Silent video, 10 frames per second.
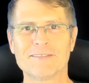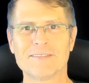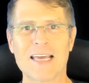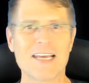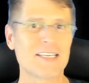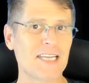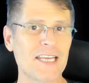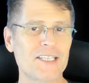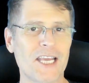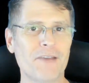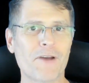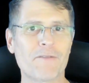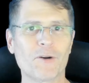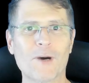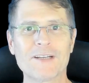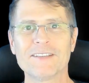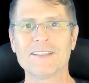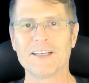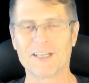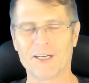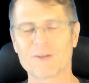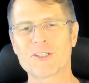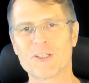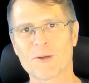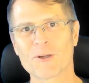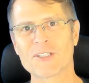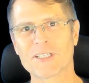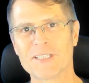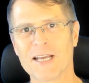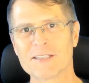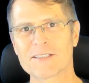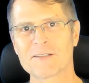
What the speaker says: Stay safe, everyone. Here's to your success.